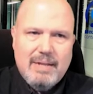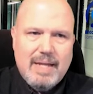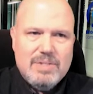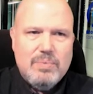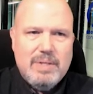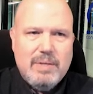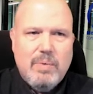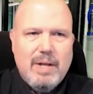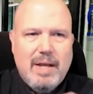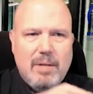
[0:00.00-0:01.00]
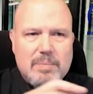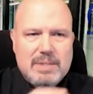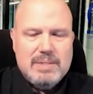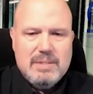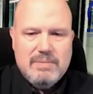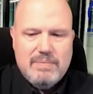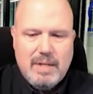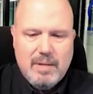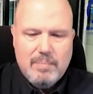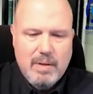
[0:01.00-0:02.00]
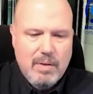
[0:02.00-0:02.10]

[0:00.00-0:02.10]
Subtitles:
that's really what helped us to develop